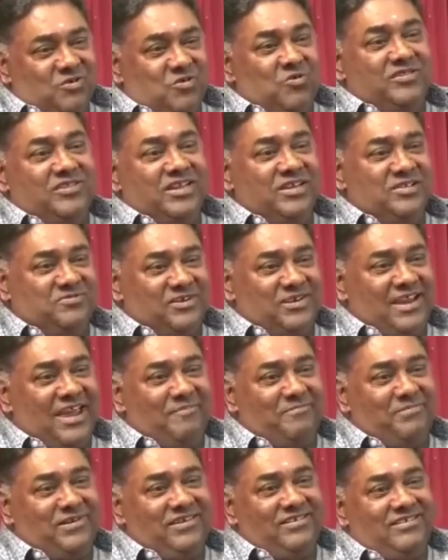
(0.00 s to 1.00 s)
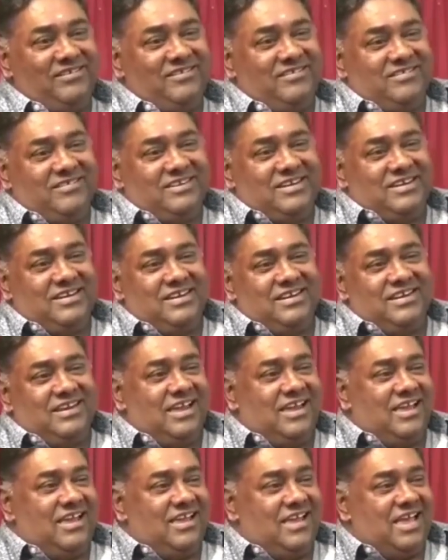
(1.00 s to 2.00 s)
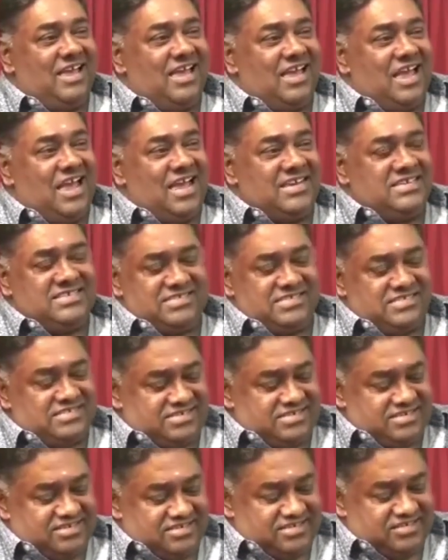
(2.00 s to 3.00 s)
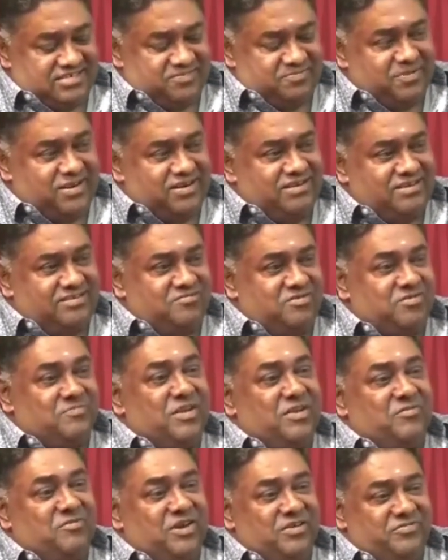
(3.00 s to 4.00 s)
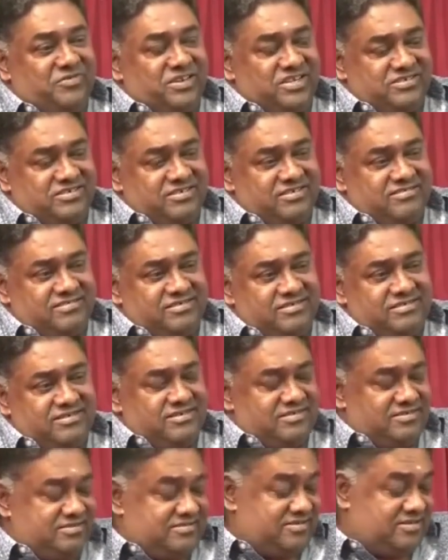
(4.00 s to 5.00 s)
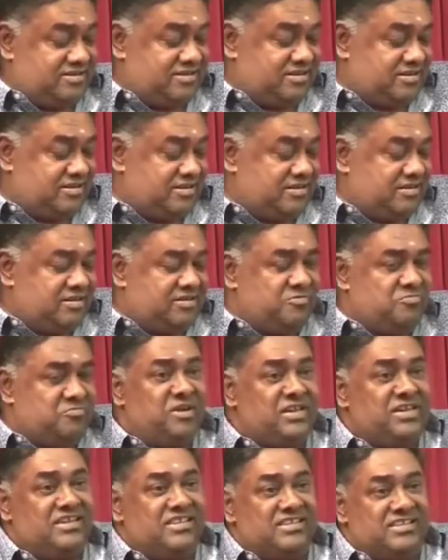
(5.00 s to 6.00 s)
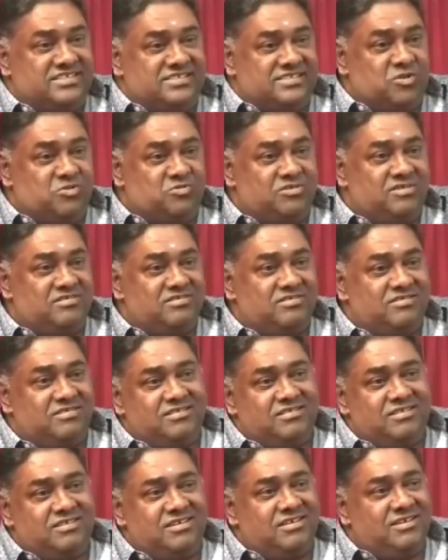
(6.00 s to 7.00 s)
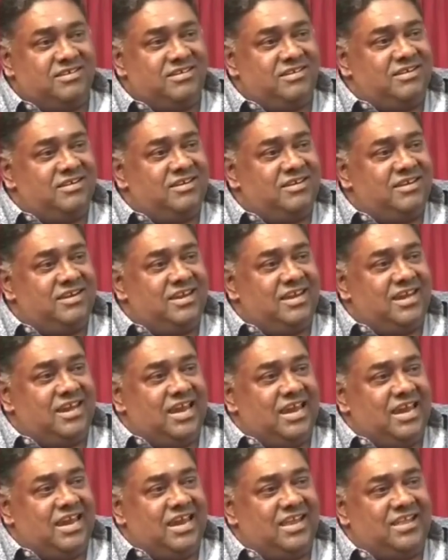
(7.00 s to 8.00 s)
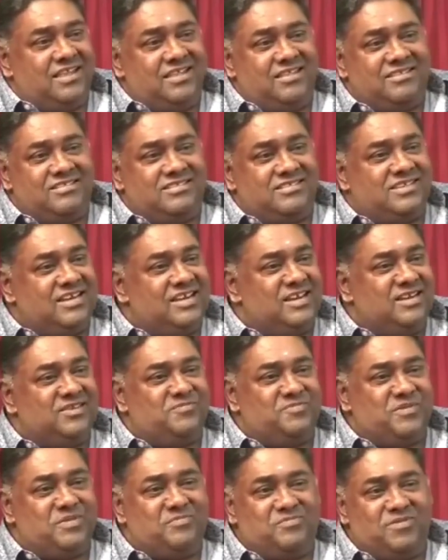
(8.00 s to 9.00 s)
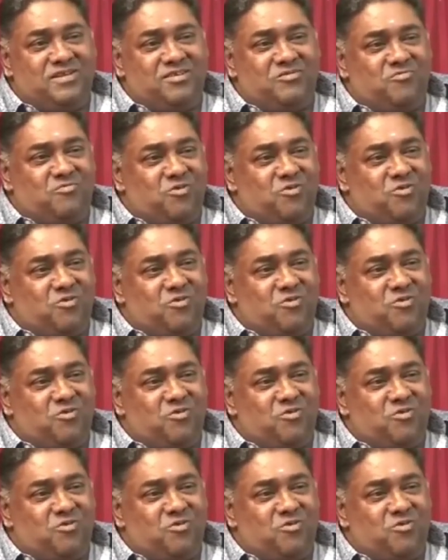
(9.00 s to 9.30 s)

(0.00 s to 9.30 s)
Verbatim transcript: good things will happen. I just uh, spent with my wife and children a week in the south. And the Sinhalese people are